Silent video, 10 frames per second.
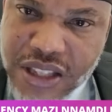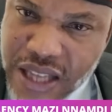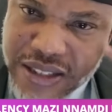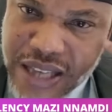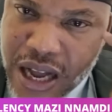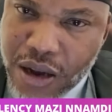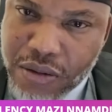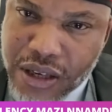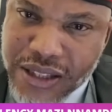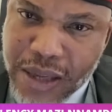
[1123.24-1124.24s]
Is that
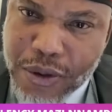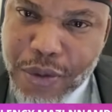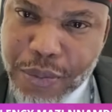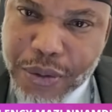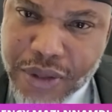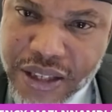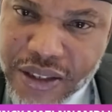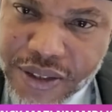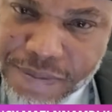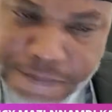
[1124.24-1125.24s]
how reasonable people
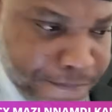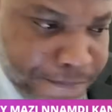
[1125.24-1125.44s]
think?